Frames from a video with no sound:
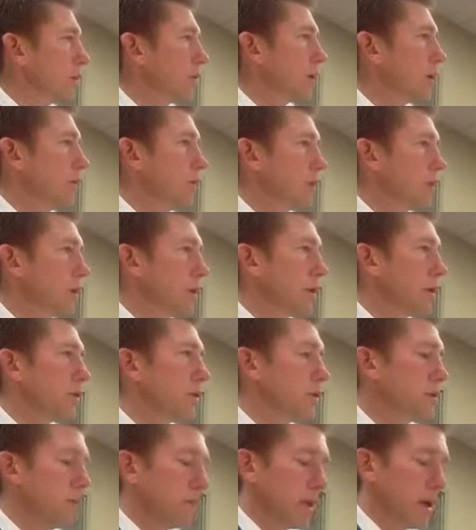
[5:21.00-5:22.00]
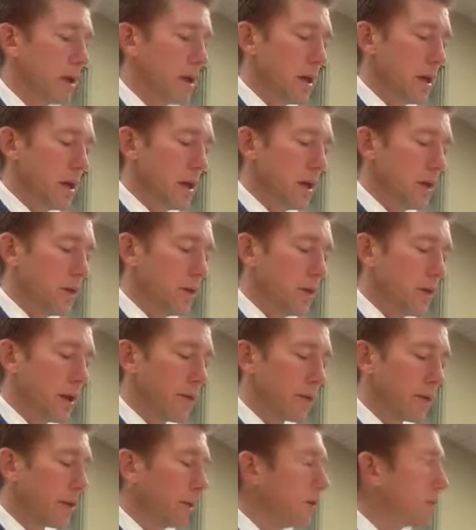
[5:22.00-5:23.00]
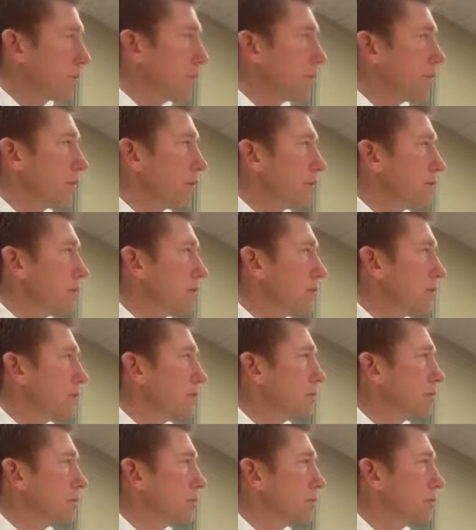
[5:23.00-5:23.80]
Okay, gotcha. Do you have a color preference?